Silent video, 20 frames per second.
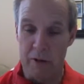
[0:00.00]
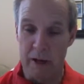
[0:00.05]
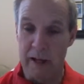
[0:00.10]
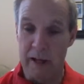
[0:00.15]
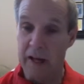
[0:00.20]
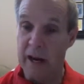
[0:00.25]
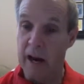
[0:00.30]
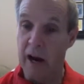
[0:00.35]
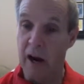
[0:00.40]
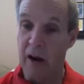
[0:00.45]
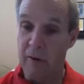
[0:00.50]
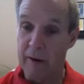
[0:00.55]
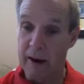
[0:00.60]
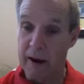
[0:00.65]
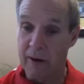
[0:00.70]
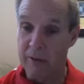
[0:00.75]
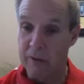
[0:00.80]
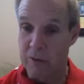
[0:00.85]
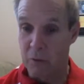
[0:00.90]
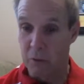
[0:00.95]
and carry
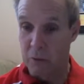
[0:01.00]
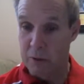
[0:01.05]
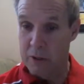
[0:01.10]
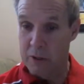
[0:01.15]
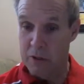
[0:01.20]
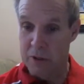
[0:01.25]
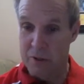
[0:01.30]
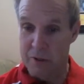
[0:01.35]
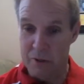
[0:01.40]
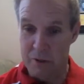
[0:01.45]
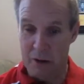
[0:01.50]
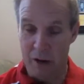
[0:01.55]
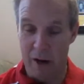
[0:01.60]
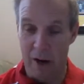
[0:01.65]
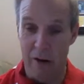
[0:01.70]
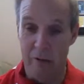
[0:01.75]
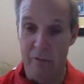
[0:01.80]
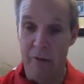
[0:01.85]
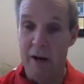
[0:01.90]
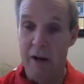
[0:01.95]
out the wishes
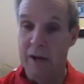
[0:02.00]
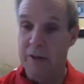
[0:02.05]
of